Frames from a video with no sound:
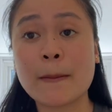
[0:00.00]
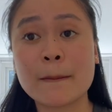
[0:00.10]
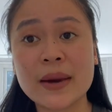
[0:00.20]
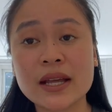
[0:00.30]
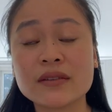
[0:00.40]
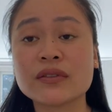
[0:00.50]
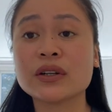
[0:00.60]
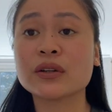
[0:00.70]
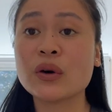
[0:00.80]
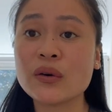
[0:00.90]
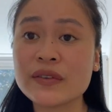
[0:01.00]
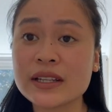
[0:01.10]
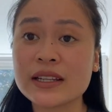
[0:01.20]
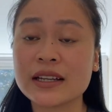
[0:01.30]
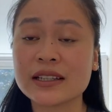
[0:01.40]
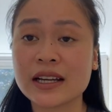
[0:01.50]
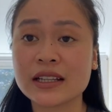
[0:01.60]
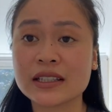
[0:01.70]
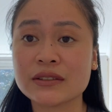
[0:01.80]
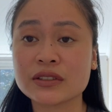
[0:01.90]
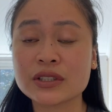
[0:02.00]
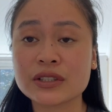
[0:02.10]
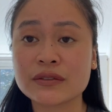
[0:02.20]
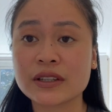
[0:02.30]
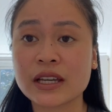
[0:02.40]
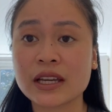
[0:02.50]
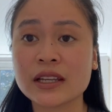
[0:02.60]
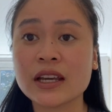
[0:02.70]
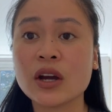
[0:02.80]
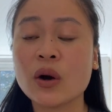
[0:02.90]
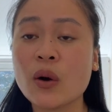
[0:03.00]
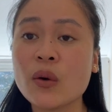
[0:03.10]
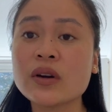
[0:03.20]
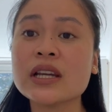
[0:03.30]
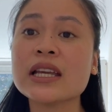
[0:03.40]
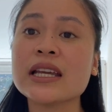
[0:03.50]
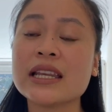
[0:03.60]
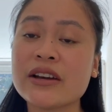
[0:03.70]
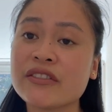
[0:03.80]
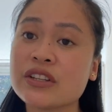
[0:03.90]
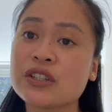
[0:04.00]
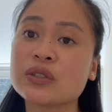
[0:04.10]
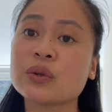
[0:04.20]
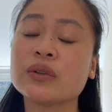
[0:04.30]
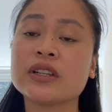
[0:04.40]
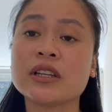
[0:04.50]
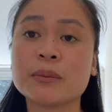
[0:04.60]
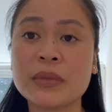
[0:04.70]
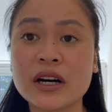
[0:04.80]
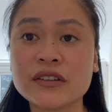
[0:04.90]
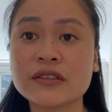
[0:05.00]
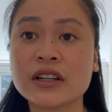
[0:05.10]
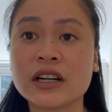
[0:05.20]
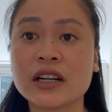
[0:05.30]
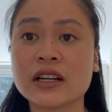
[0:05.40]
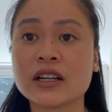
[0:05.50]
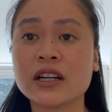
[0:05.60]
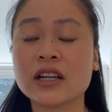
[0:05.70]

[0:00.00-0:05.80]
But for the COVID a negative certificate, only 11 years old and above are